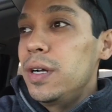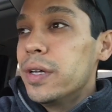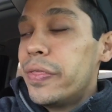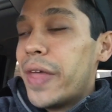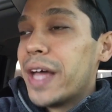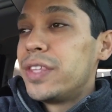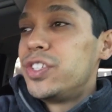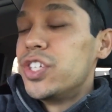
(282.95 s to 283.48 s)

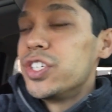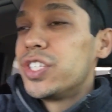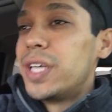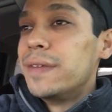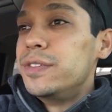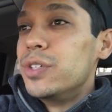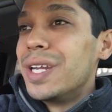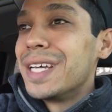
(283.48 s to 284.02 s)
that just
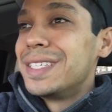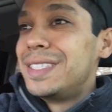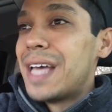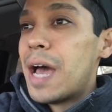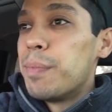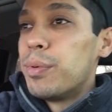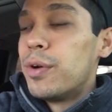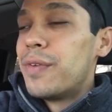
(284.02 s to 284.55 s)
gives you an
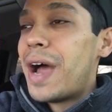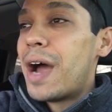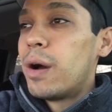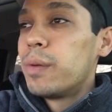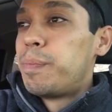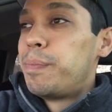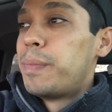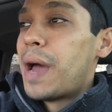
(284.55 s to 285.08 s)
example of
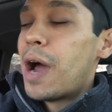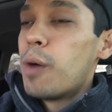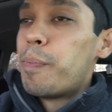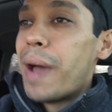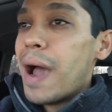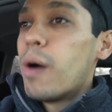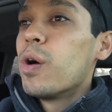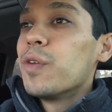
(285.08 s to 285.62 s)
how, how
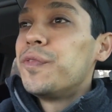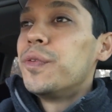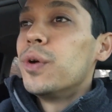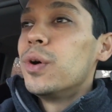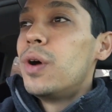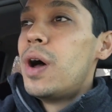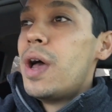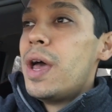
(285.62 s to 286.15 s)

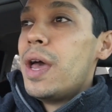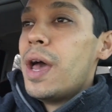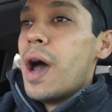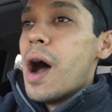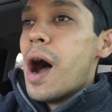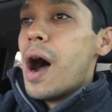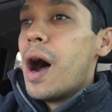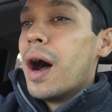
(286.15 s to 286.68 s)
powerful
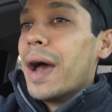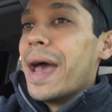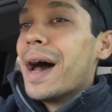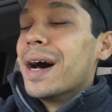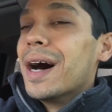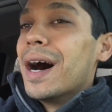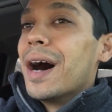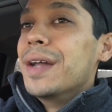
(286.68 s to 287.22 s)
uh,
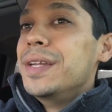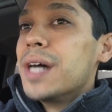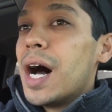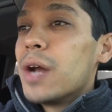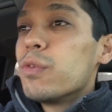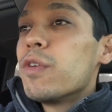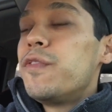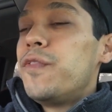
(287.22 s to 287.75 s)
a, a
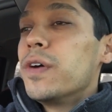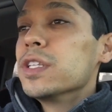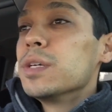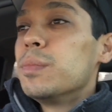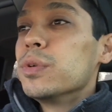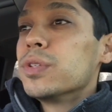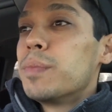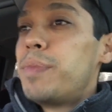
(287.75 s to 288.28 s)

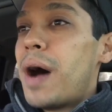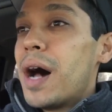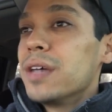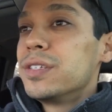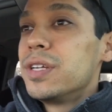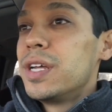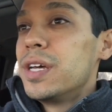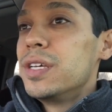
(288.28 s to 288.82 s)
non-refundable
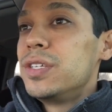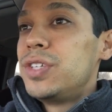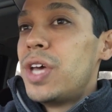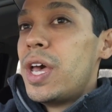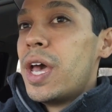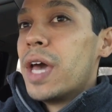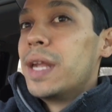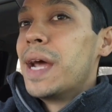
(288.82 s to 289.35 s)
deposit is
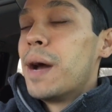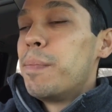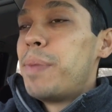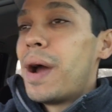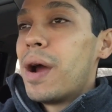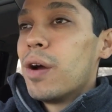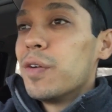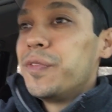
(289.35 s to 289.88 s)
and how
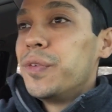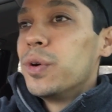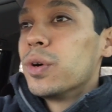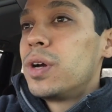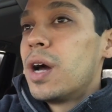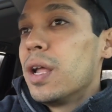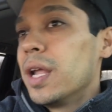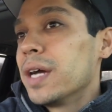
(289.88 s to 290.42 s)

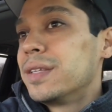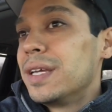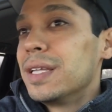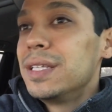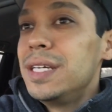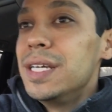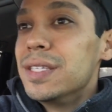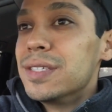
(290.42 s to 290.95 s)
powerful
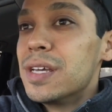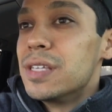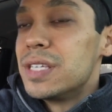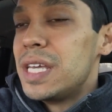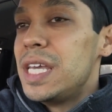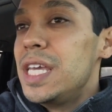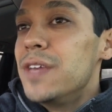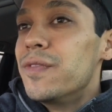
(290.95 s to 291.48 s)
collecting leads
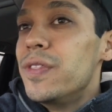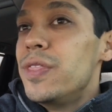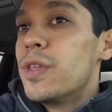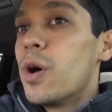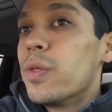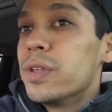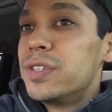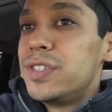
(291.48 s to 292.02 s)
is even
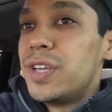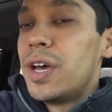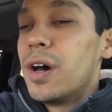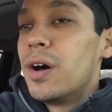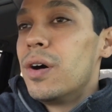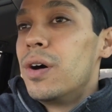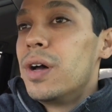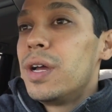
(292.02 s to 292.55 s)
though the
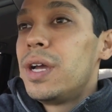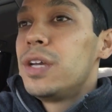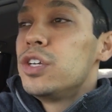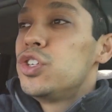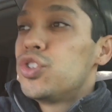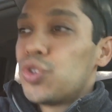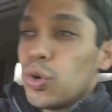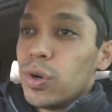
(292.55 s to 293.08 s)
sale
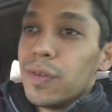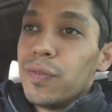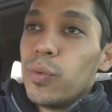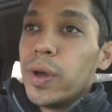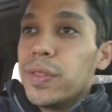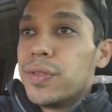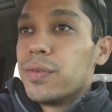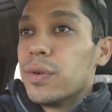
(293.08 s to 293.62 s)
sort of
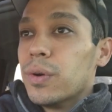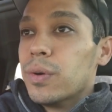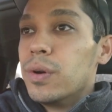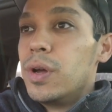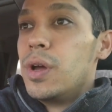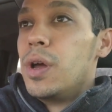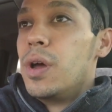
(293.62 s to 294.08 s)
went through.